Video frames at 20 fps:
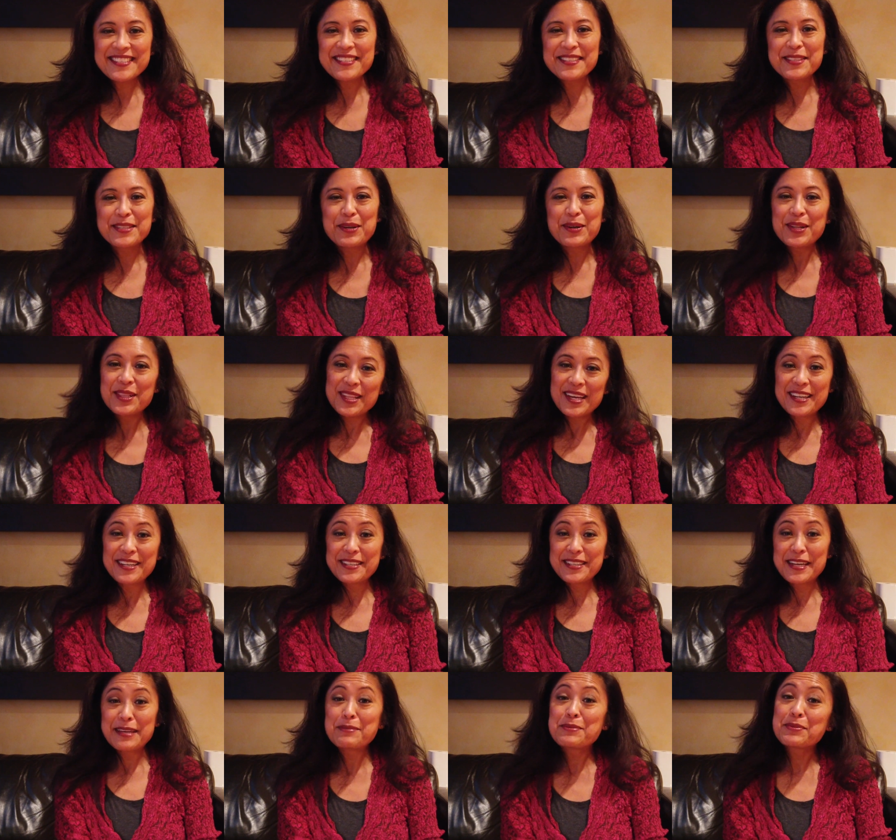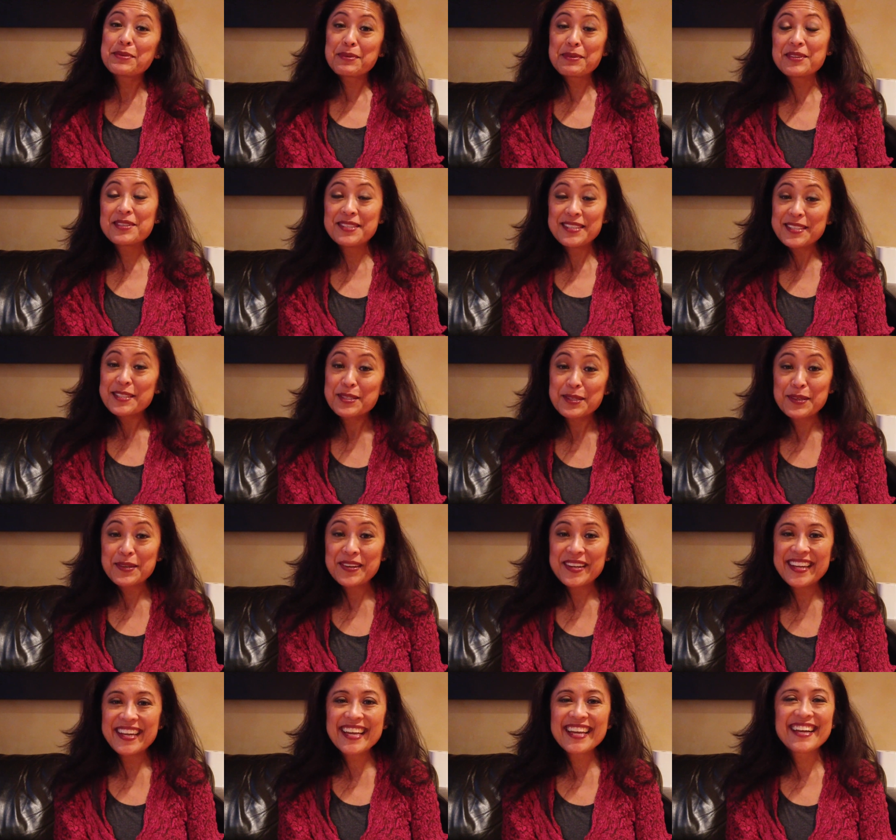So a lot of times we were
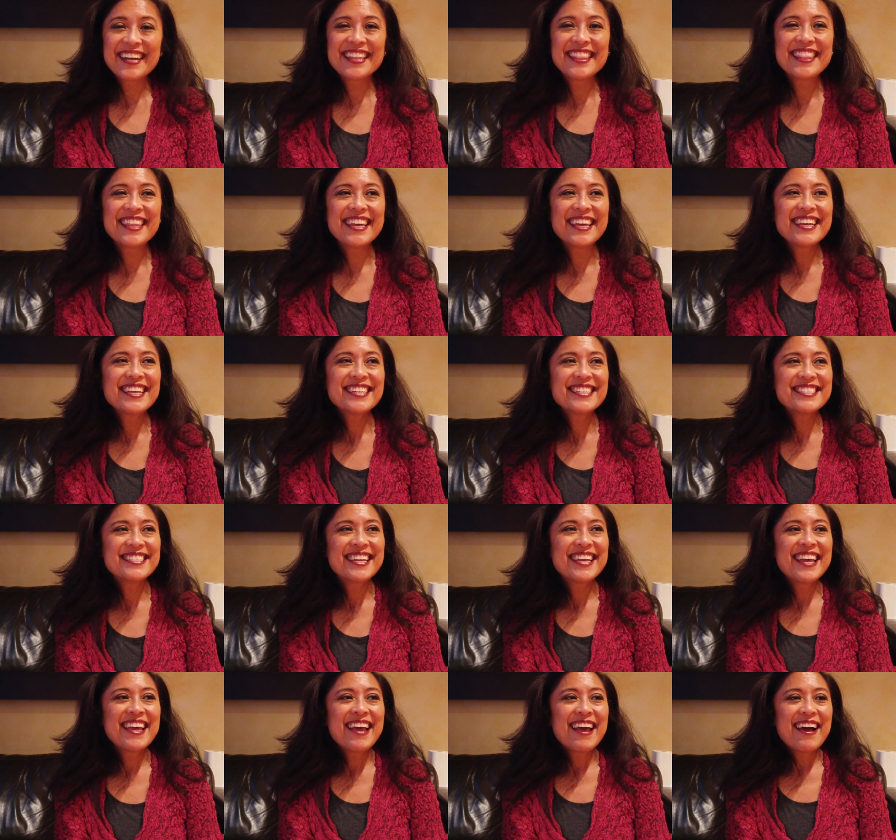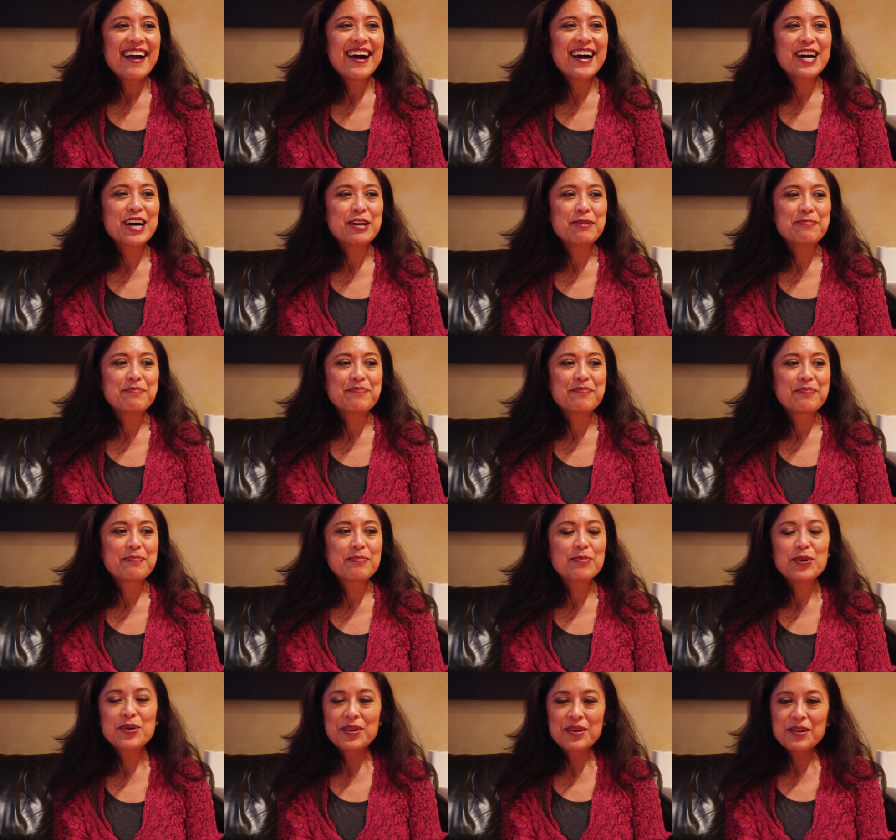disagreeing on things,
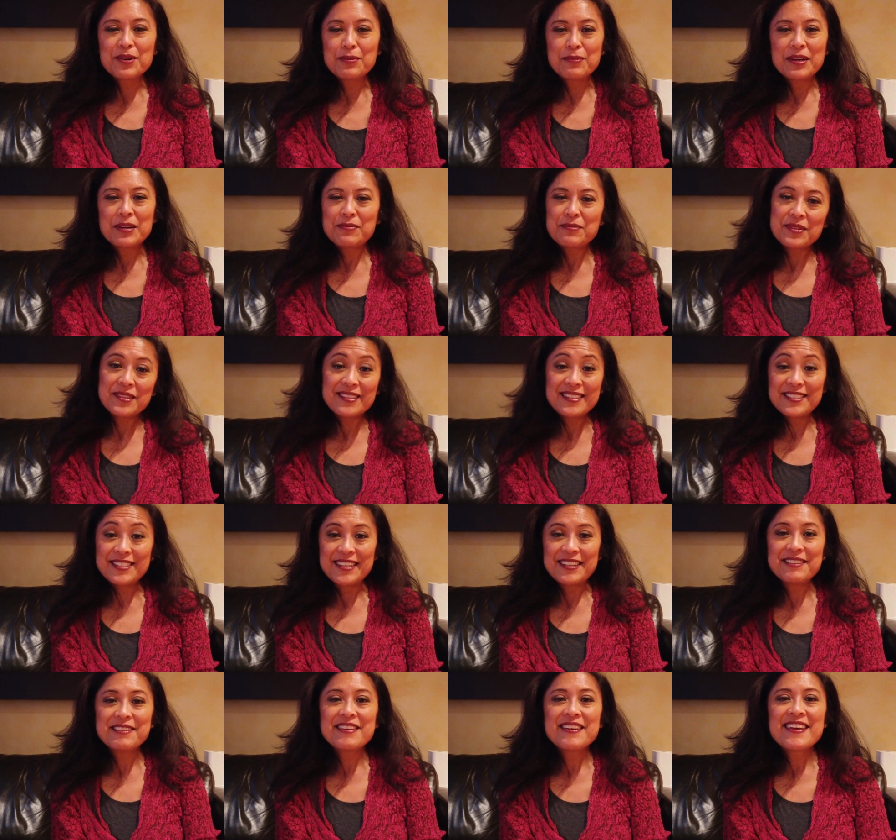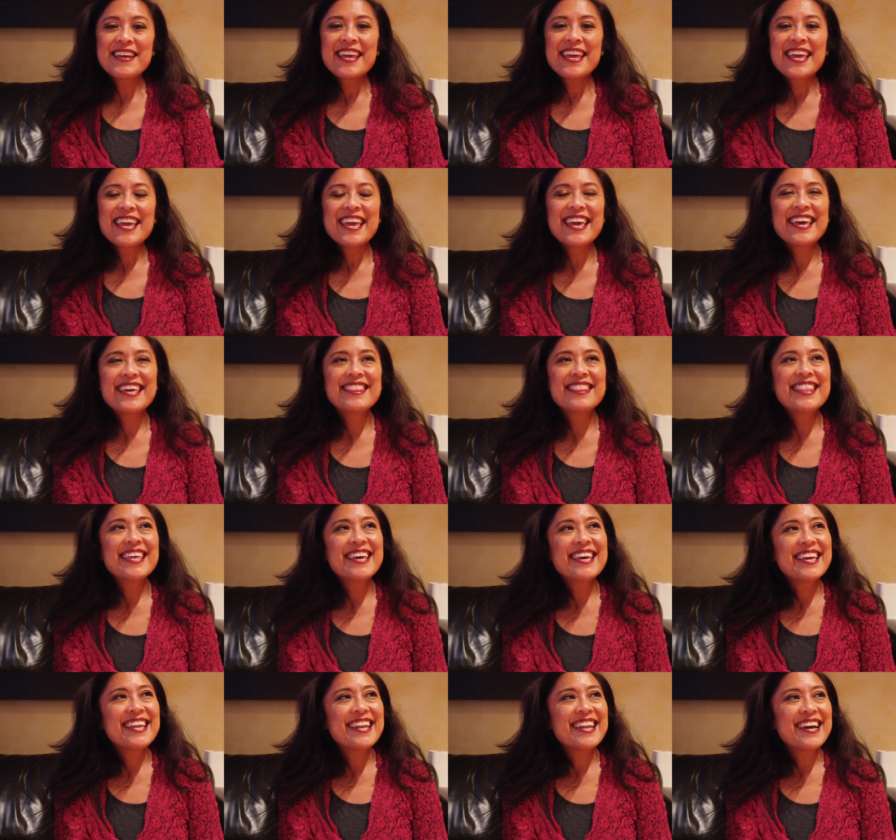more around religion. And
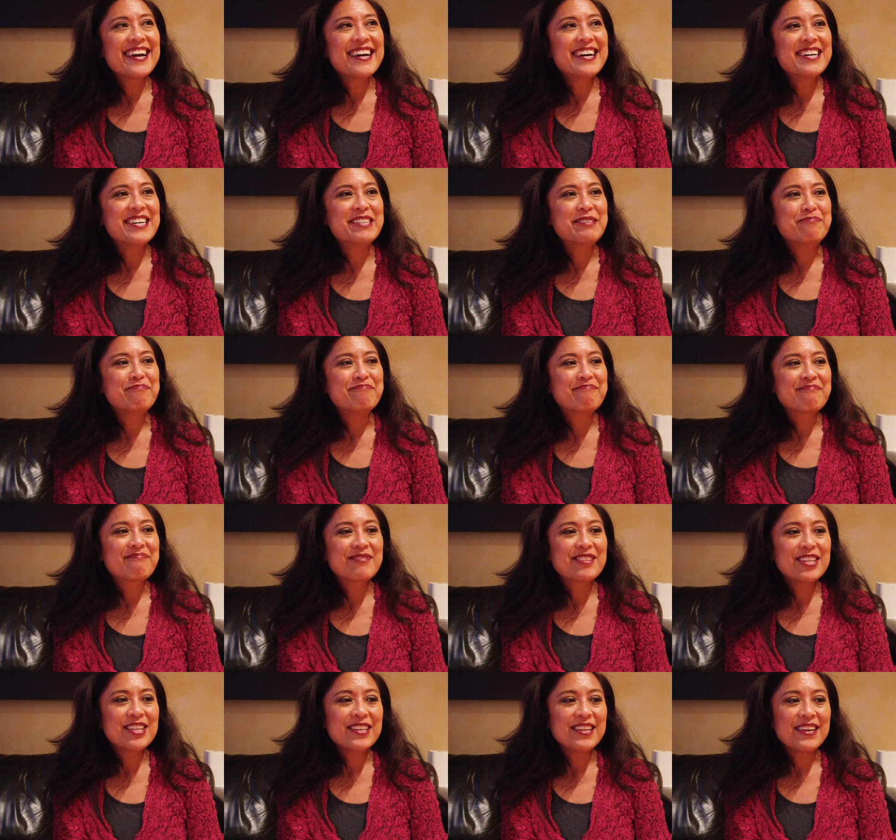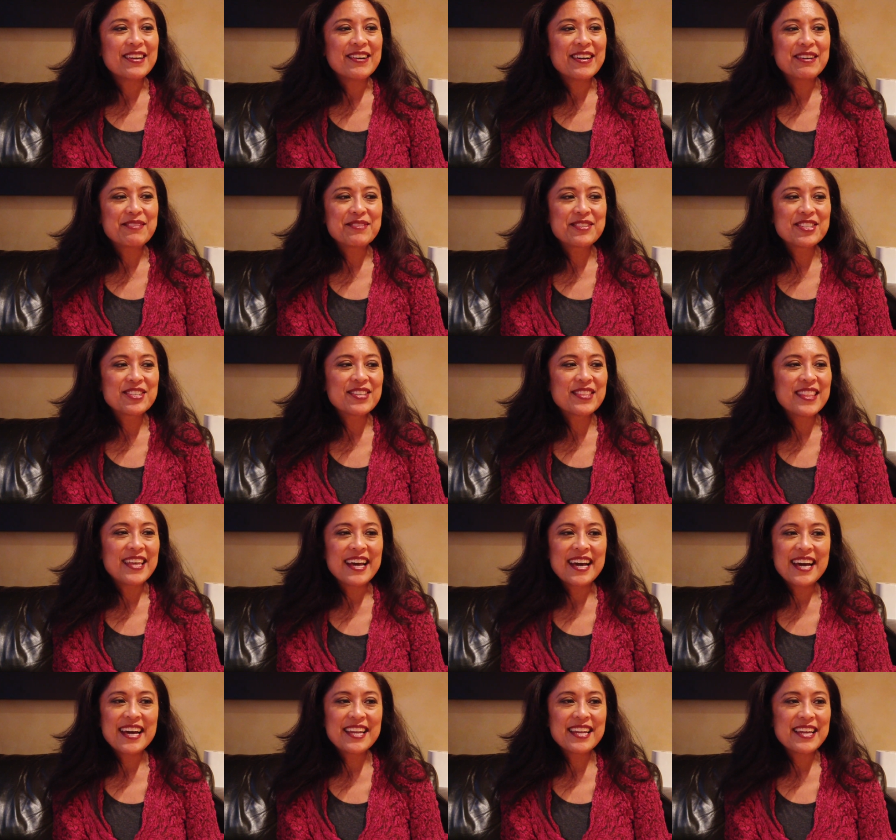then, after
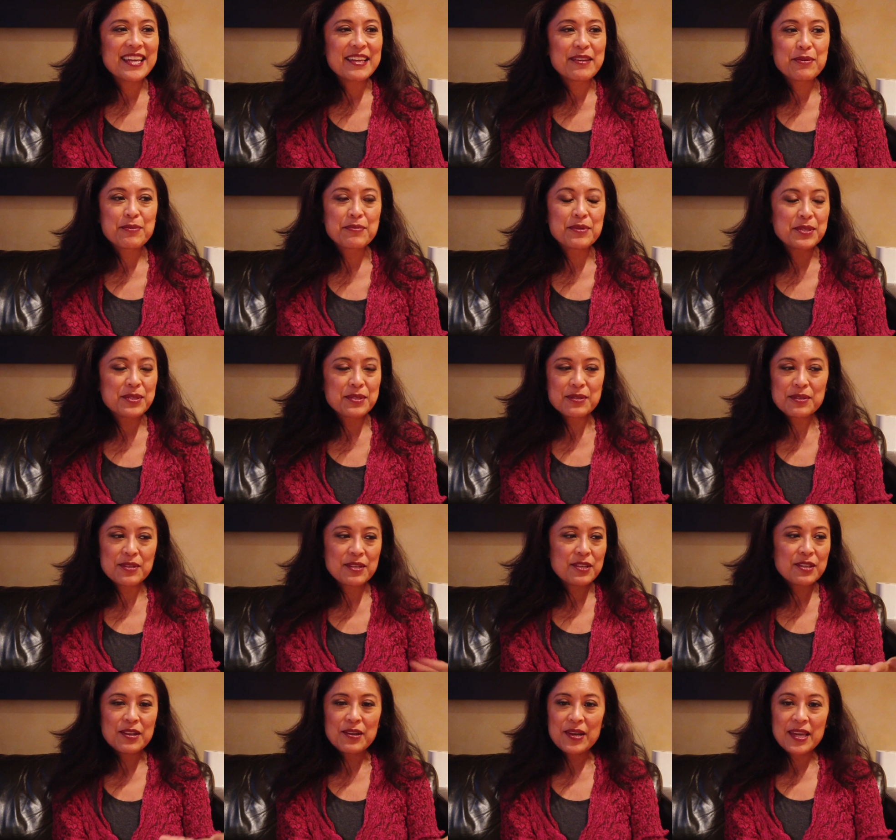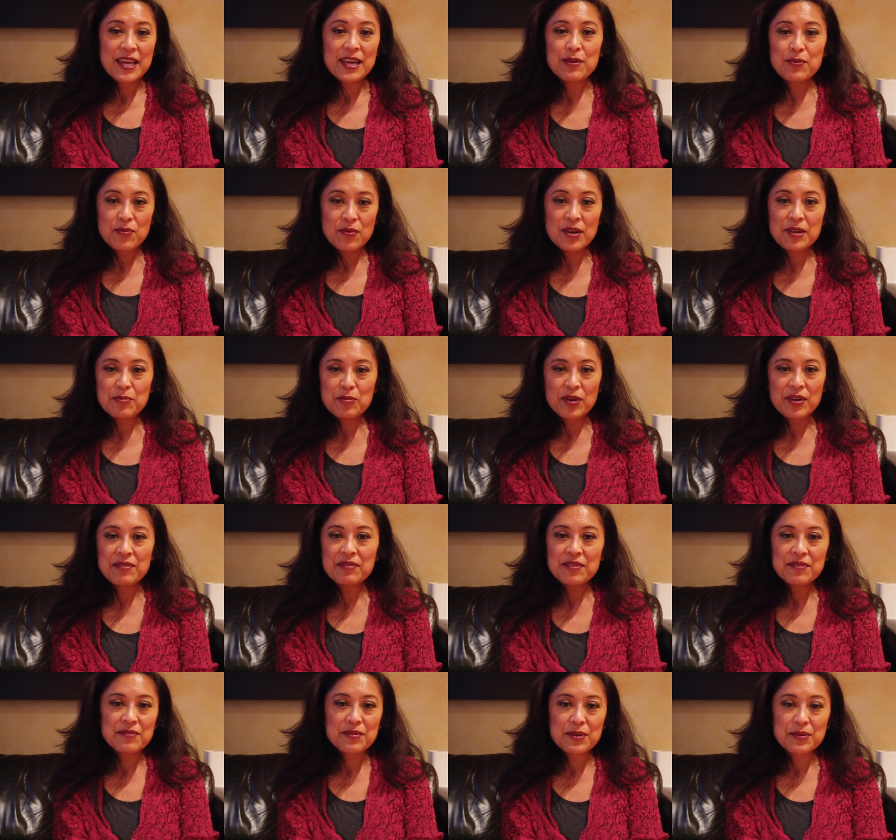that, I had one
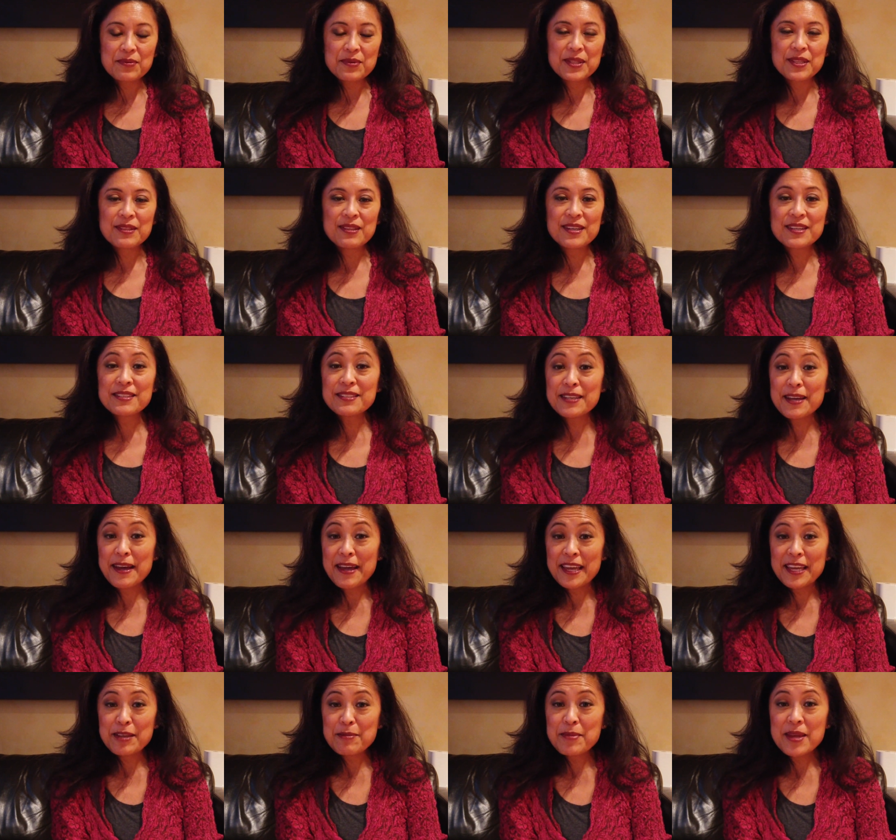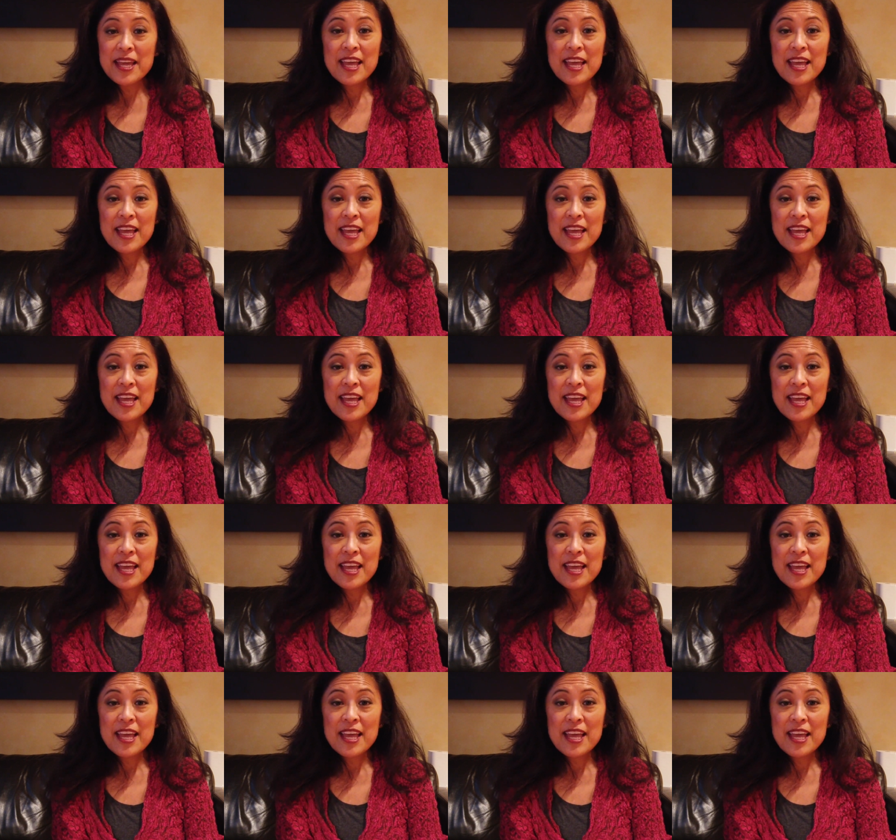boyfriend for a really long time.